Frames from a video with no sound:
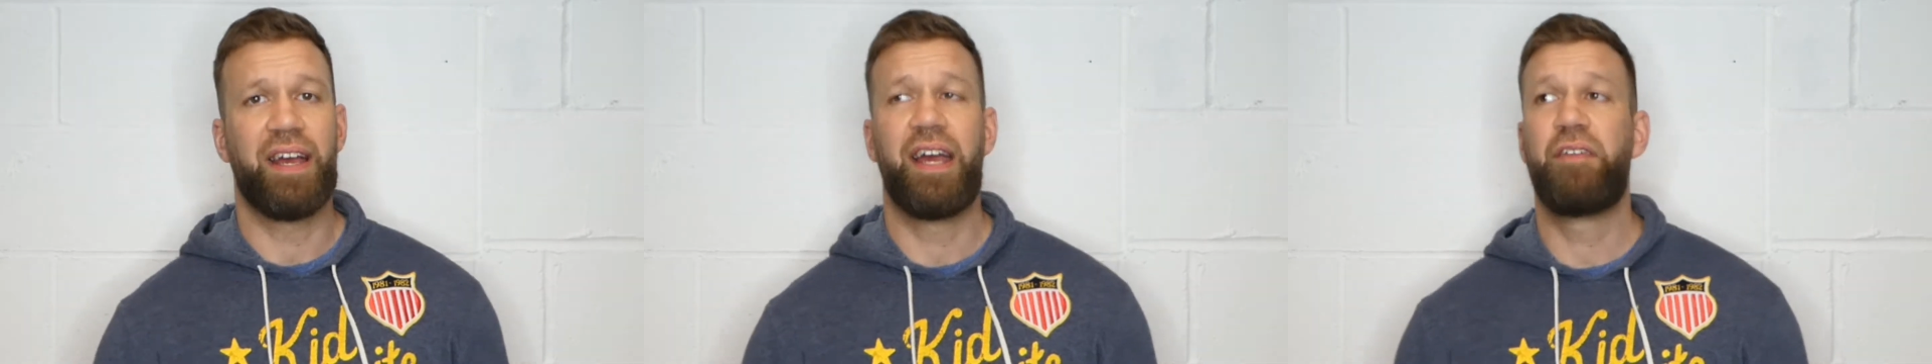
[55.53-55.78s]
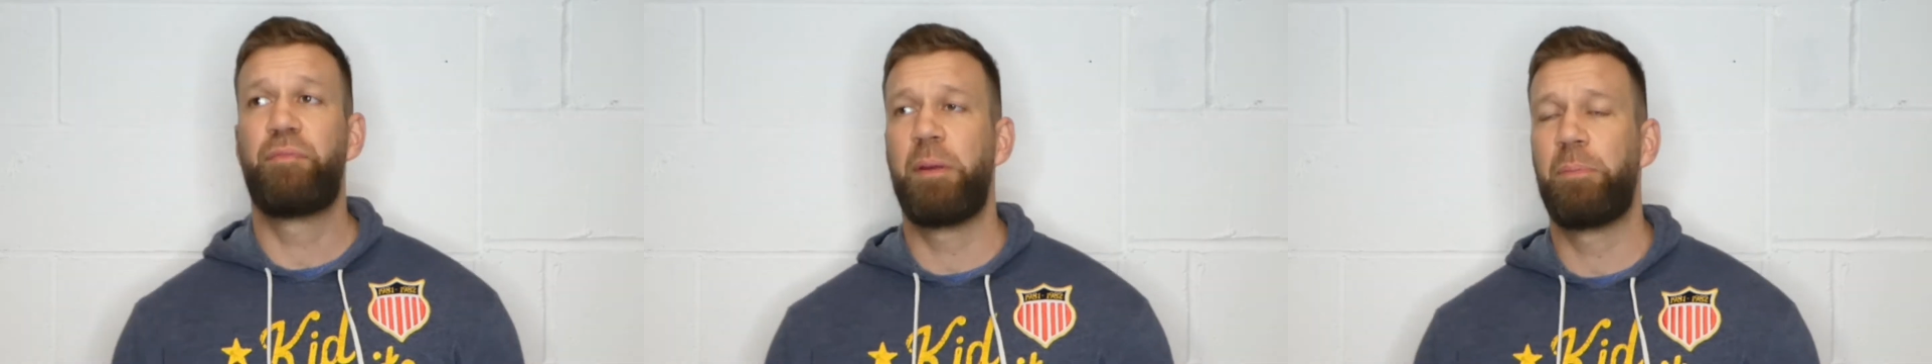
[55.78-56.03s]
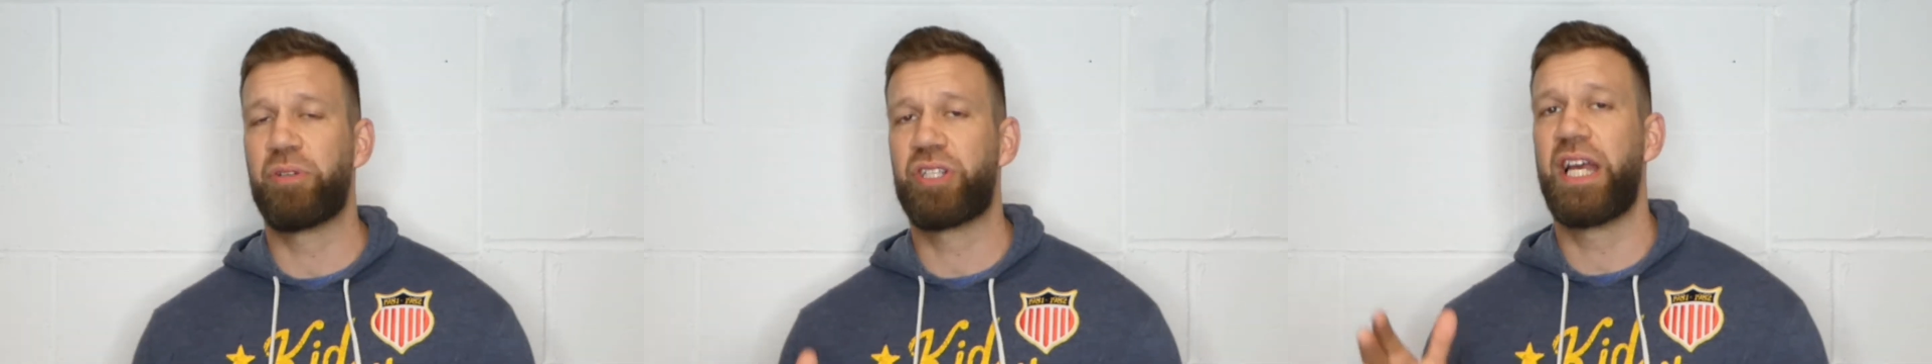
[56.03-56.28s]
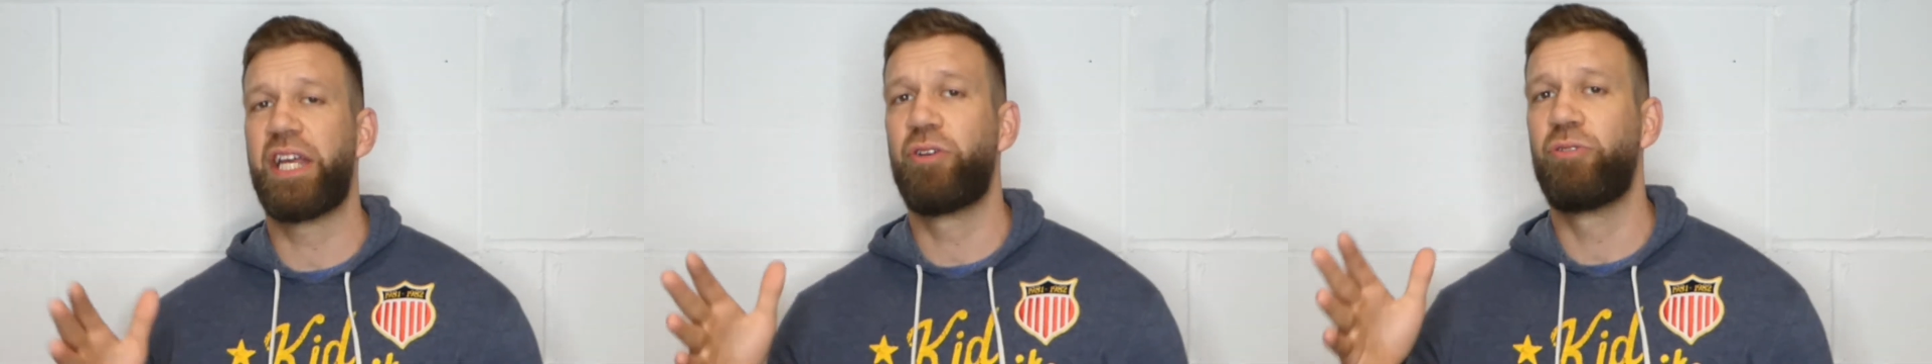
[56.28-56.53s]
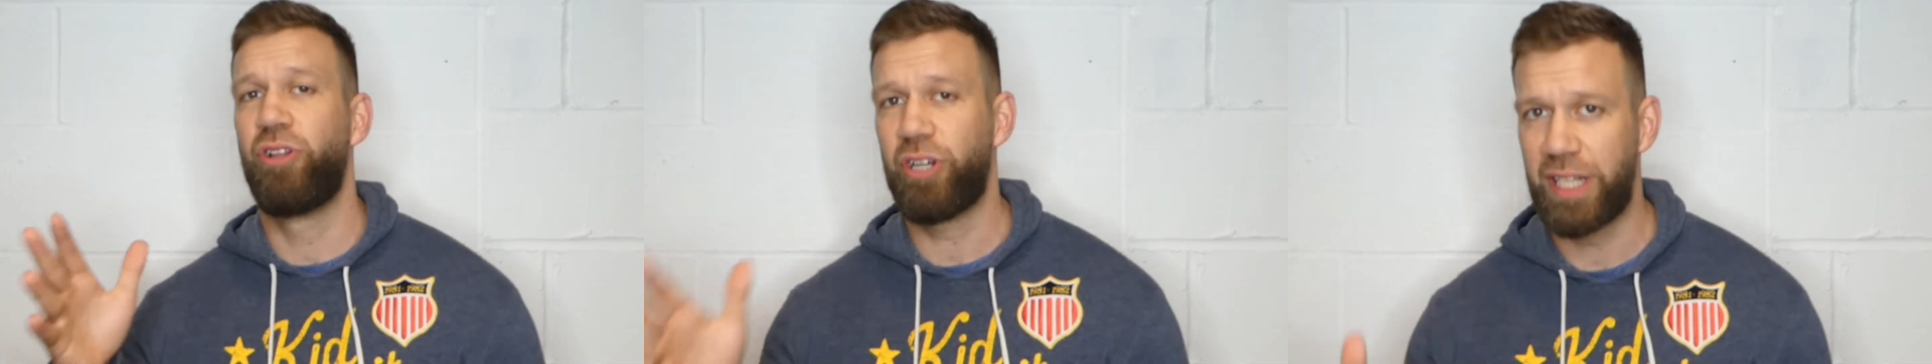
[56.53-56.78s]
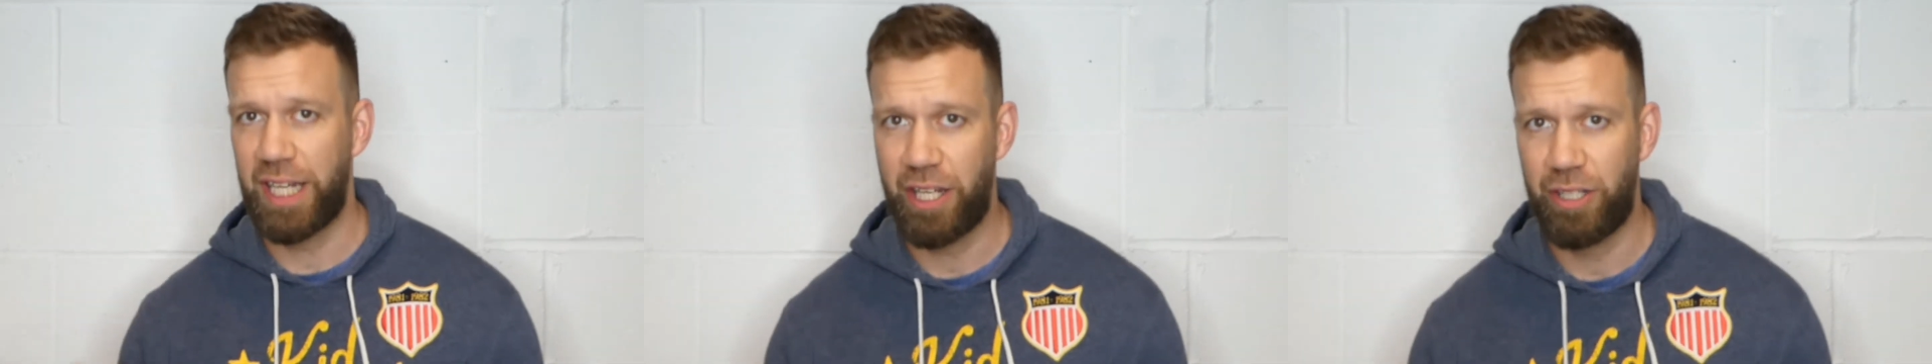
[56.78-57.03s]
If people say you look
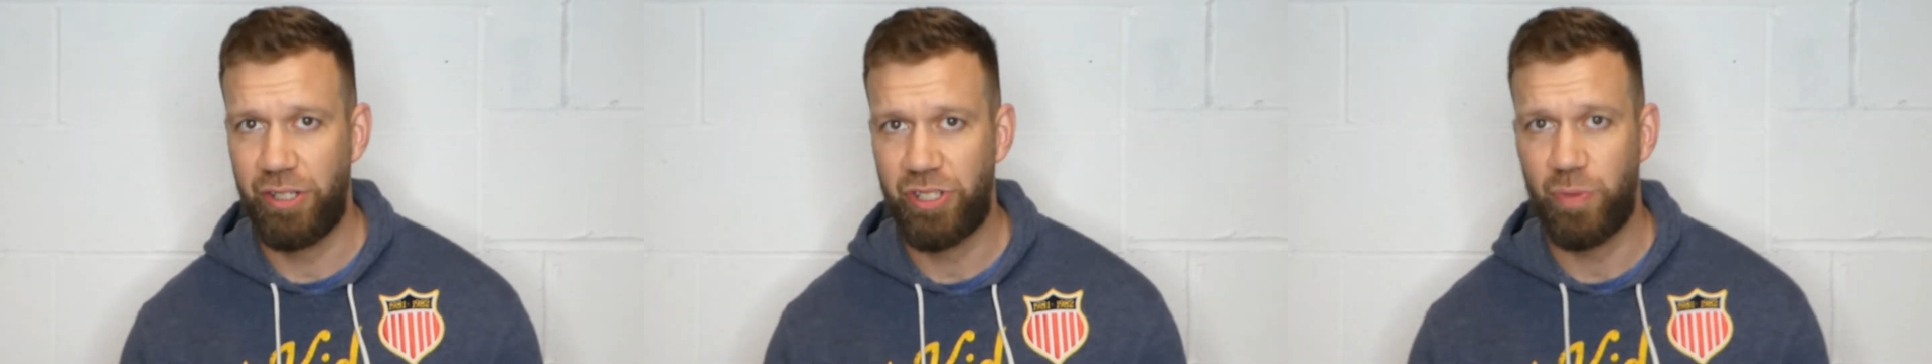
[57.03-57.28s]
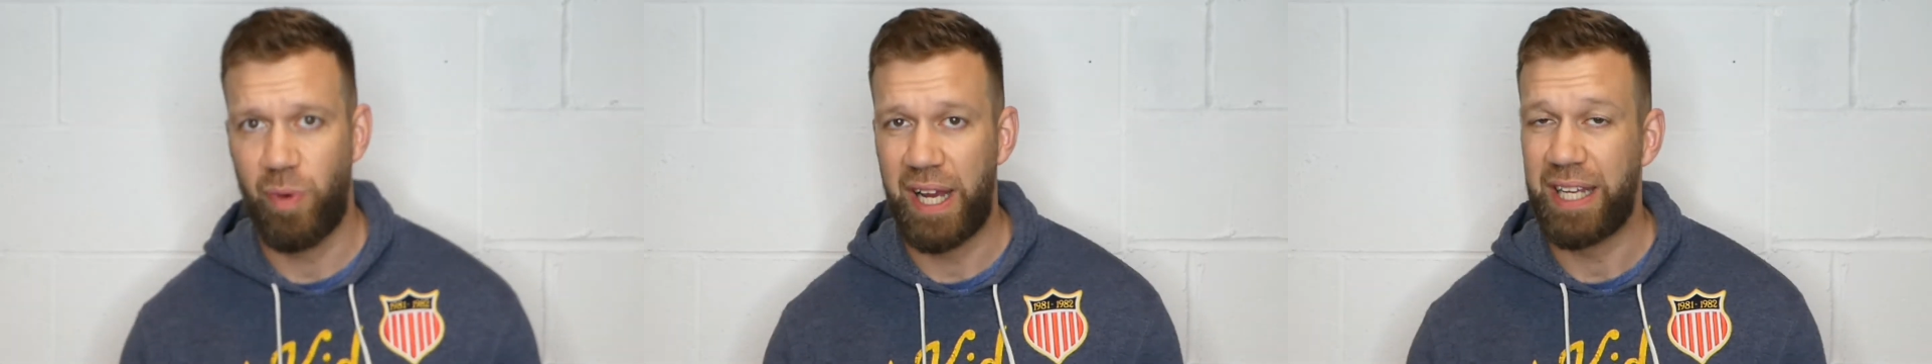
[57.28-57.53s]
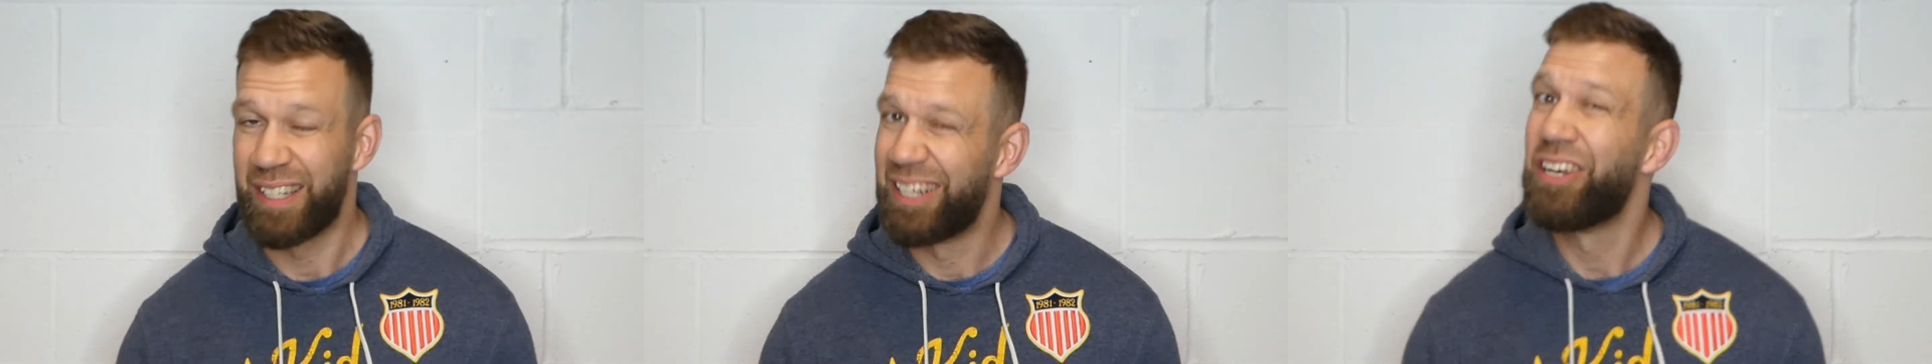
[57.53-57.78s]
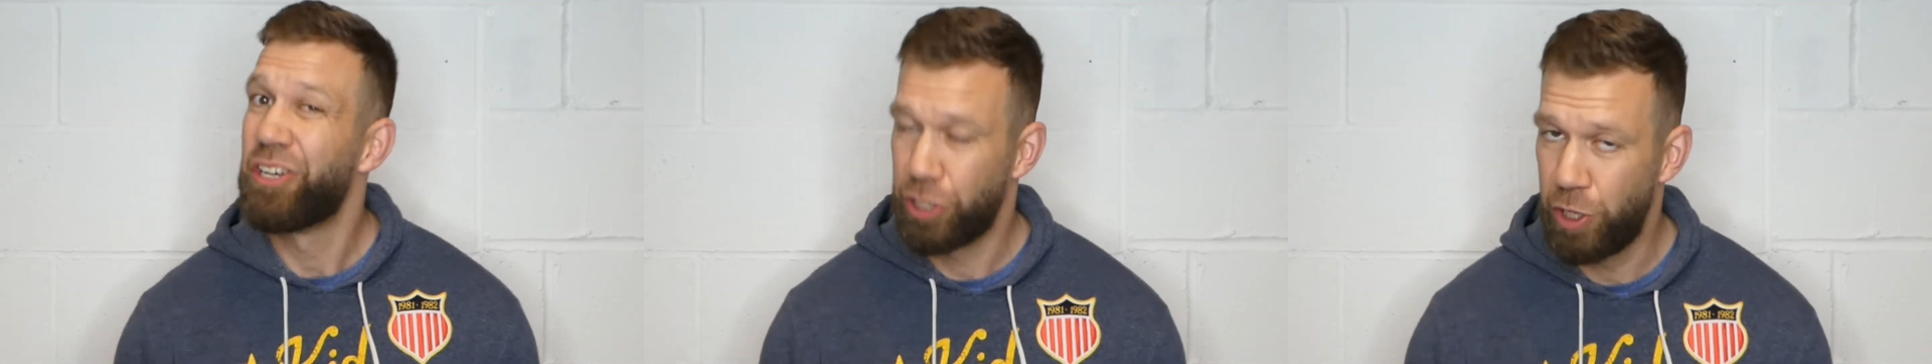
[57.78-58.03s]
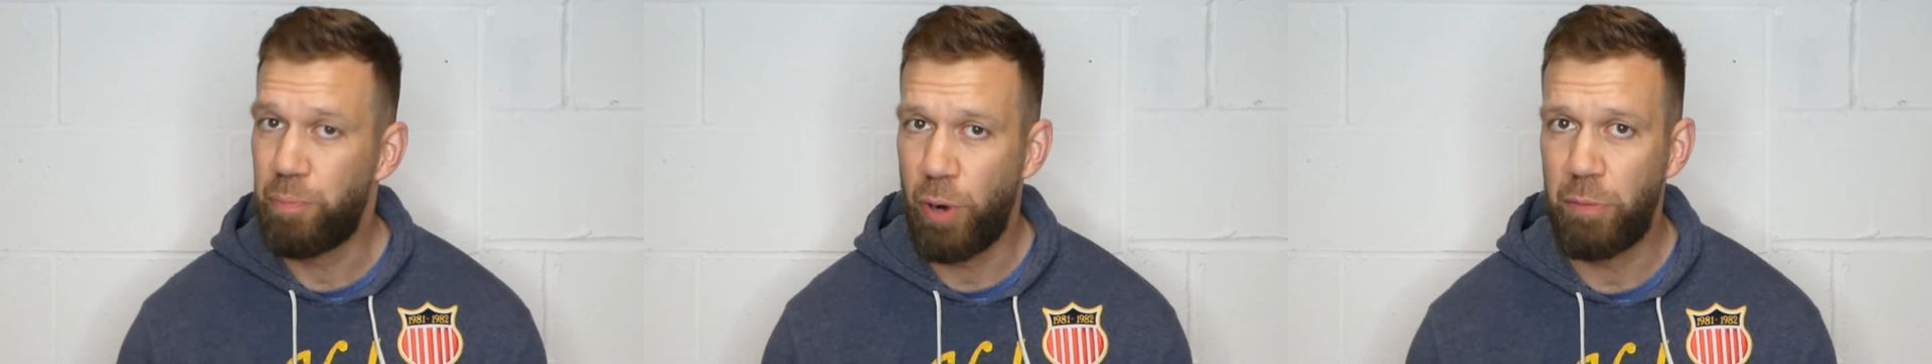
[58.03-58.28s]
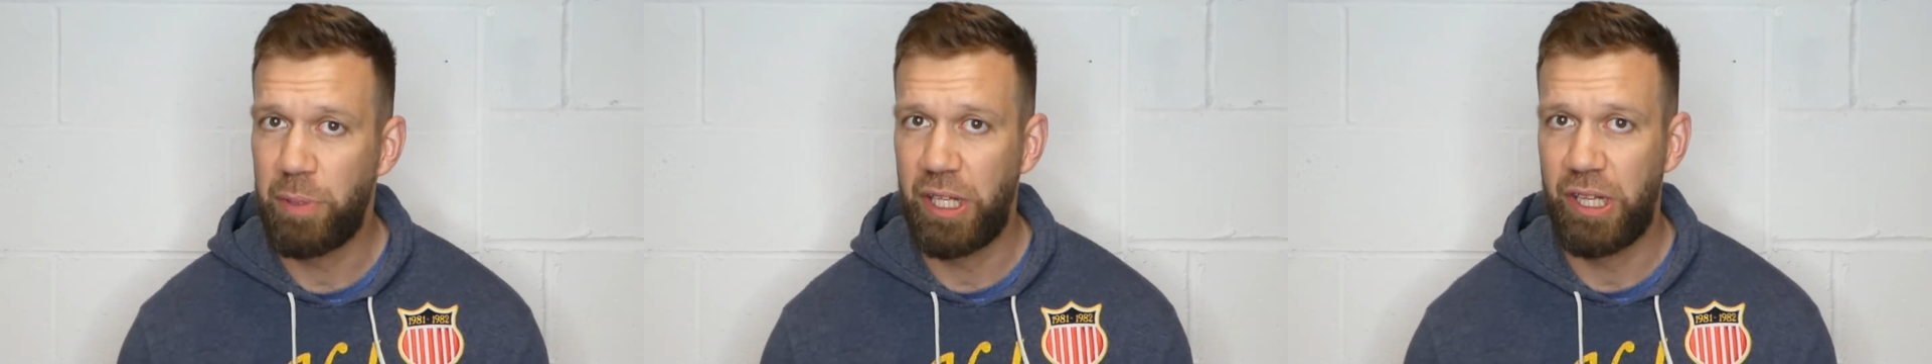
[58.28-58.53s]
like you're losing weight, you're
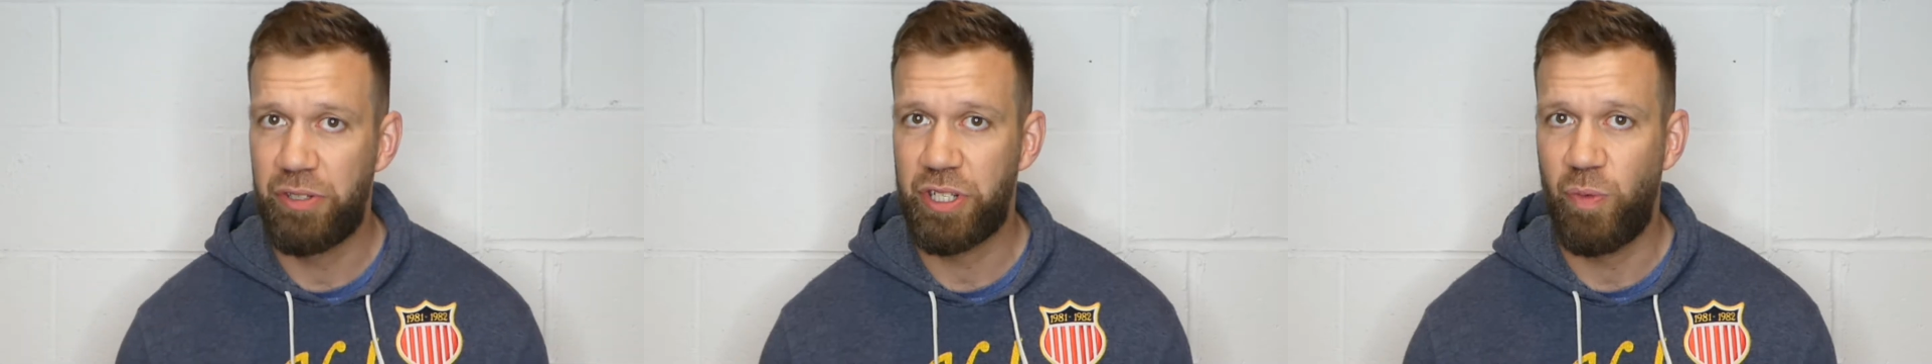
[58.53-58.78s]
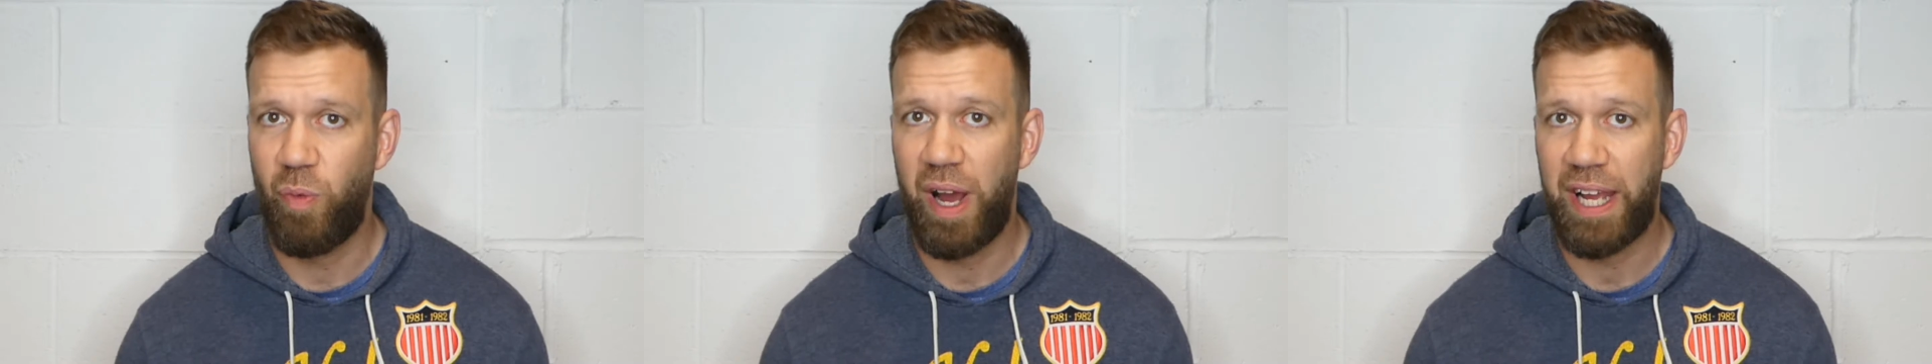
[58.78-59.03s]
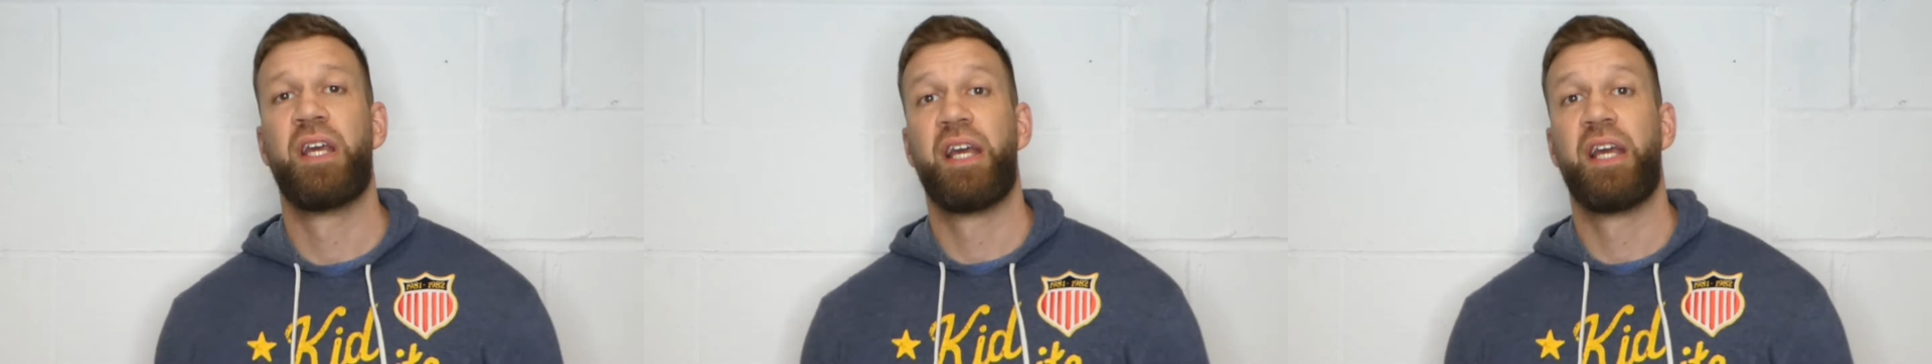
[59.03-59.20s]
probably losing weight.